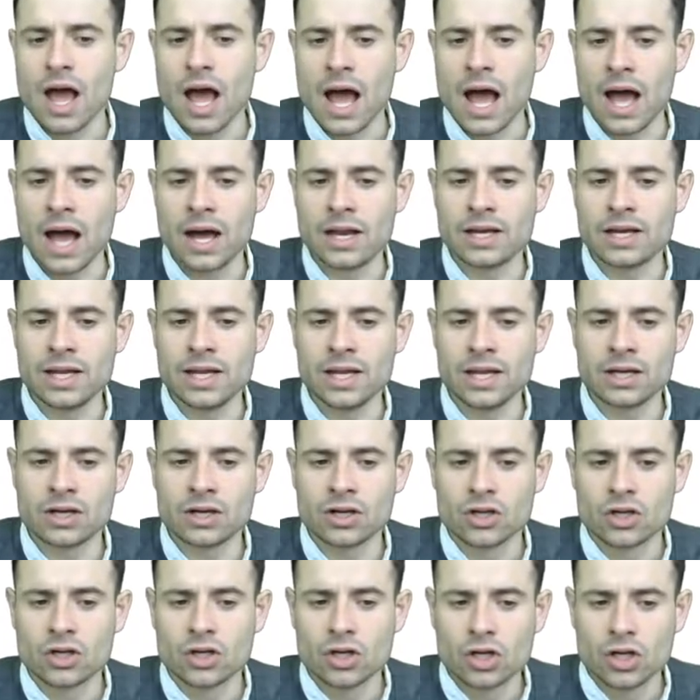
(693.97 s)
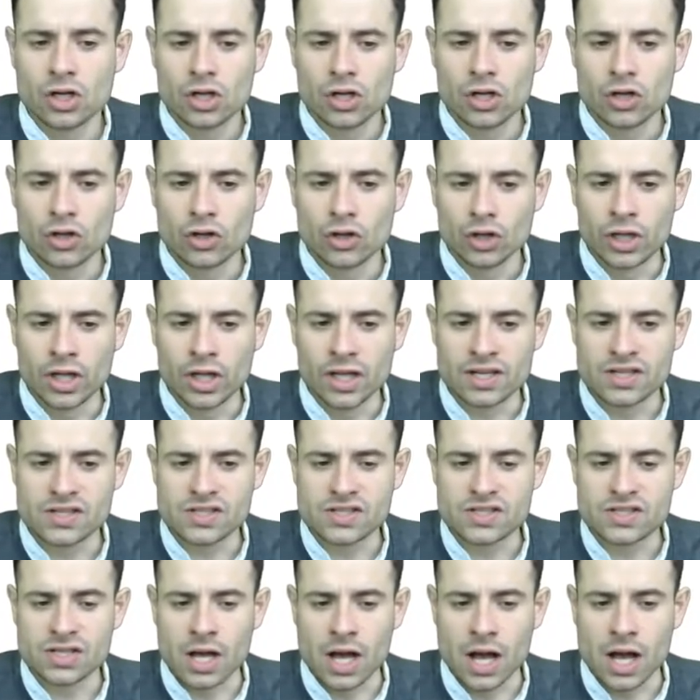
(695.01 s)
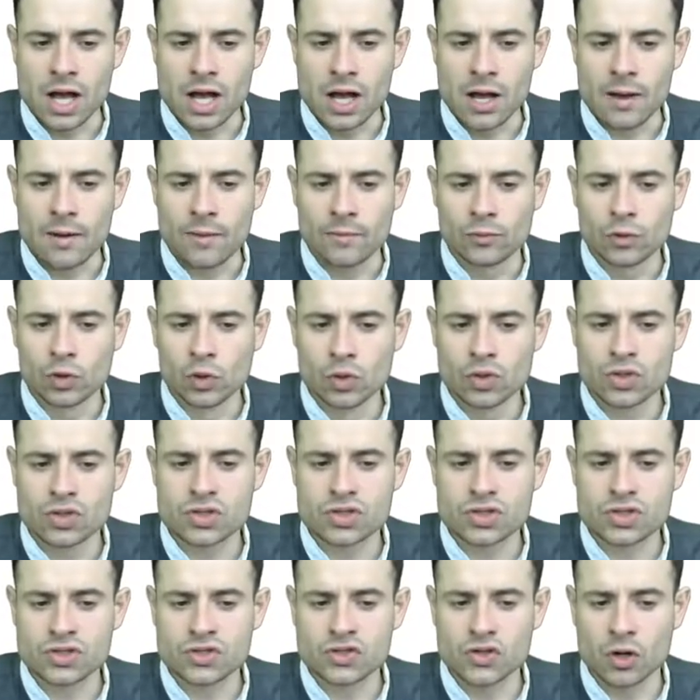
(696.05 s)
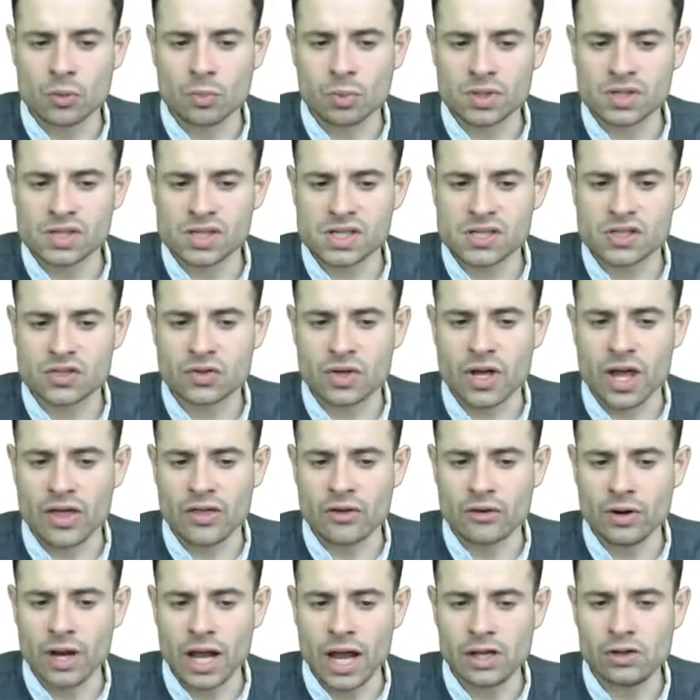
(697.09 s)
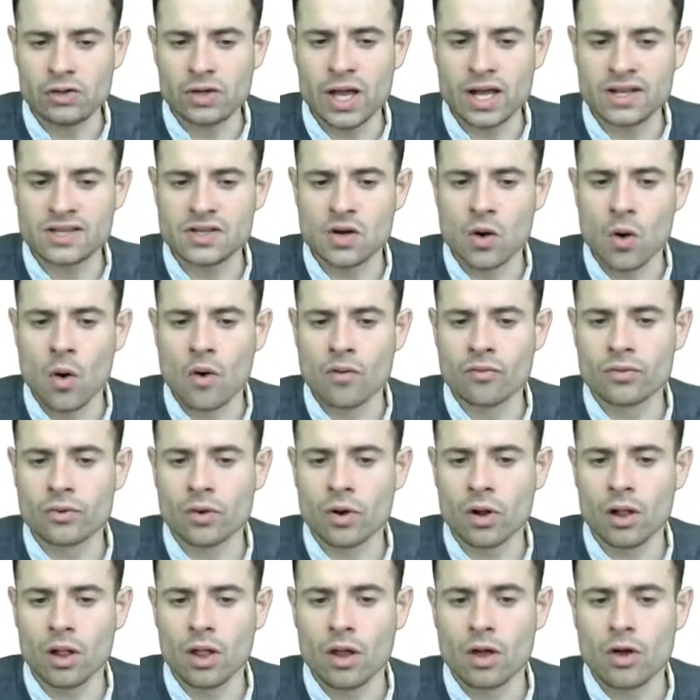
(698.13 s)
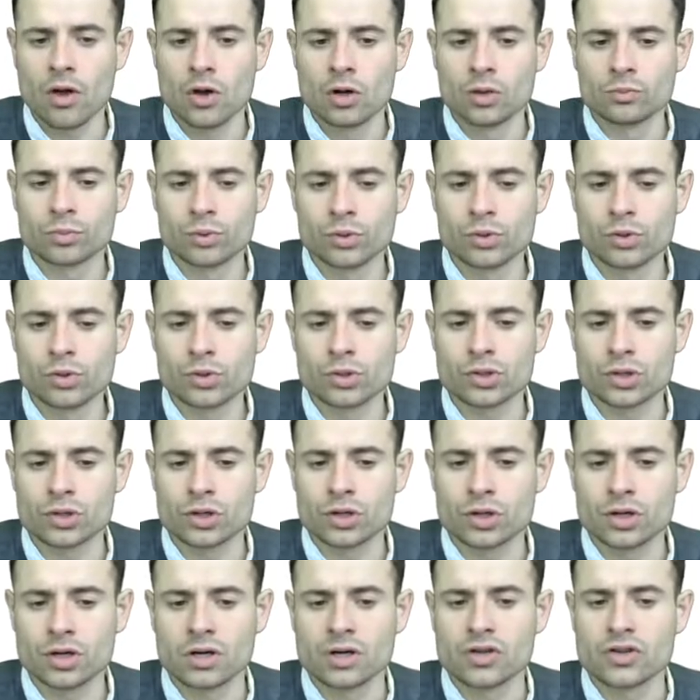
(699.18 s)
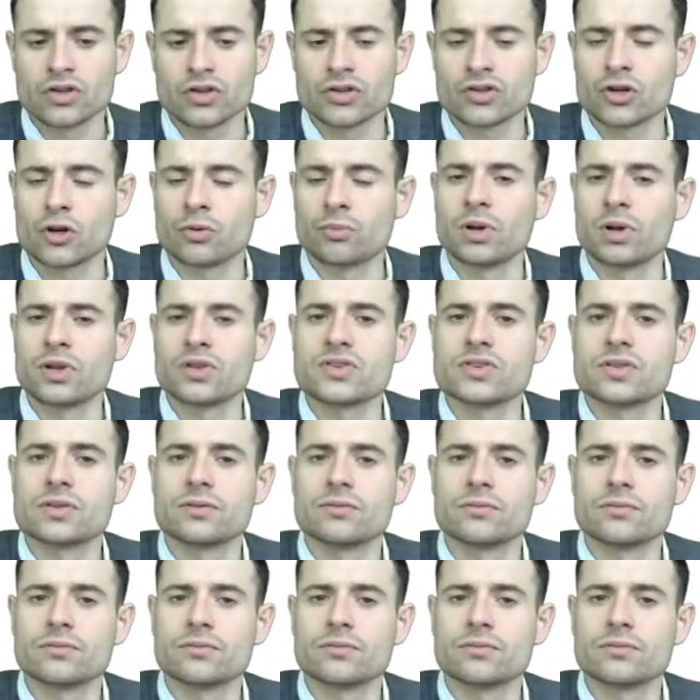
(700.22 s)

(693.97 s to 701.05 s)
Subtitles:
Adding those surpluses together, and you get the overall producer surplus.